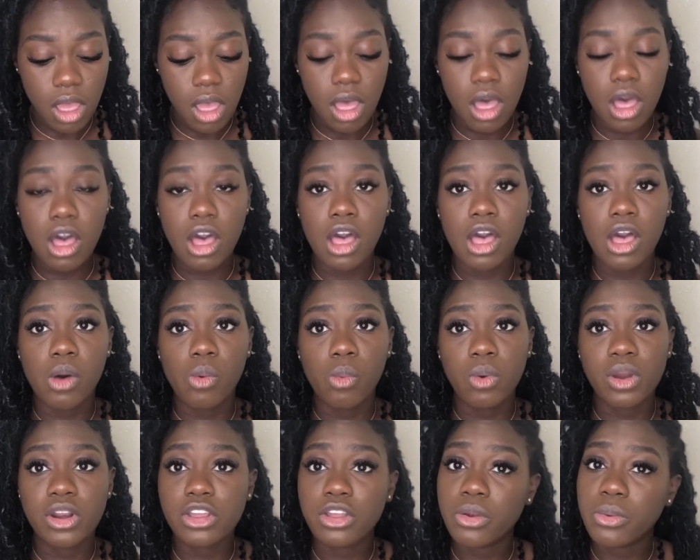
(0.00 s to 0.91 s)

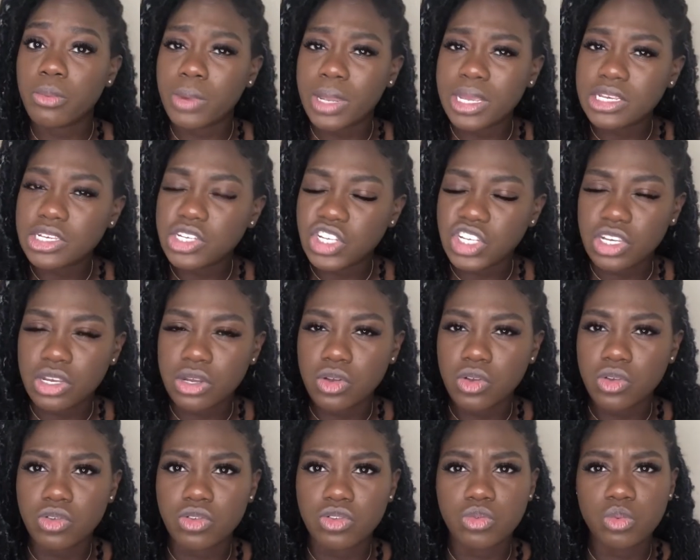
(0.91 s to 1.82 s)
What are your
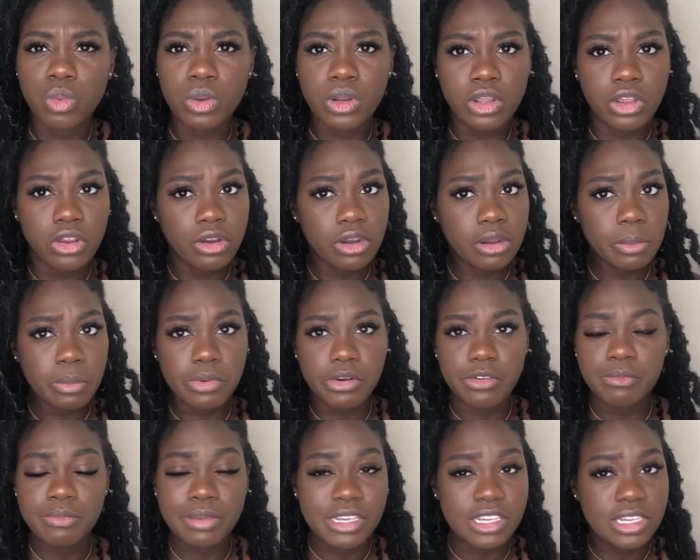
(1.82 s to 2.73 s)
ratios? What are your number
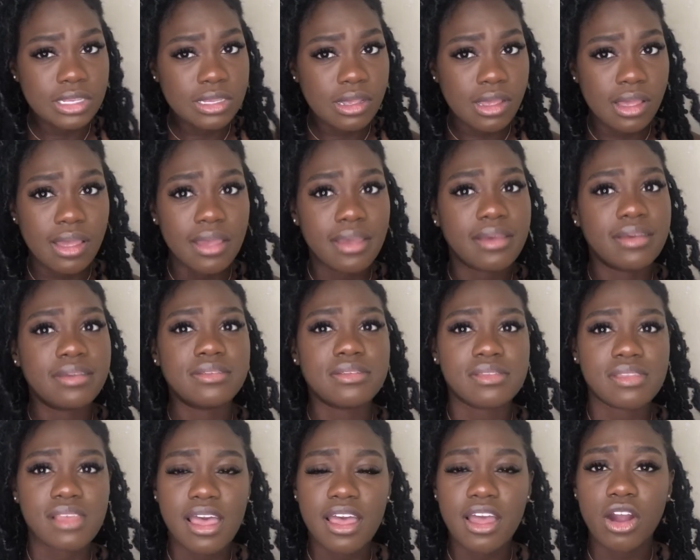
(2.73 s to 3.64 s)
of PCAs
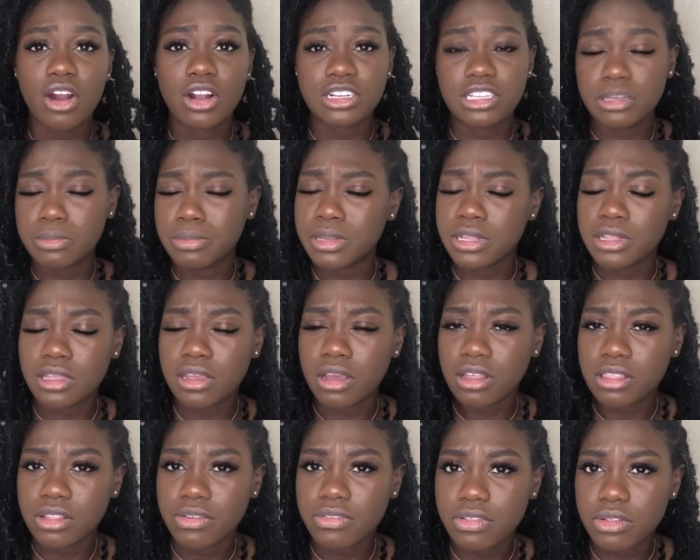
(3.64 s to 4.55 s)
that are typically
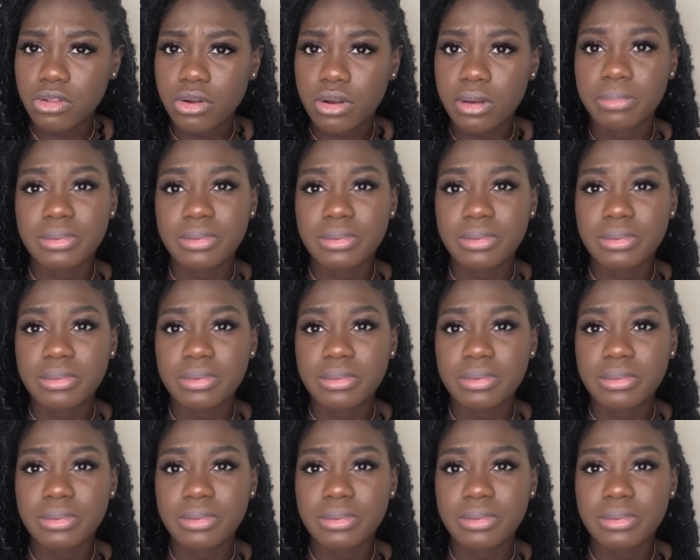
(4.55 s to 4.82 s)
on the floor?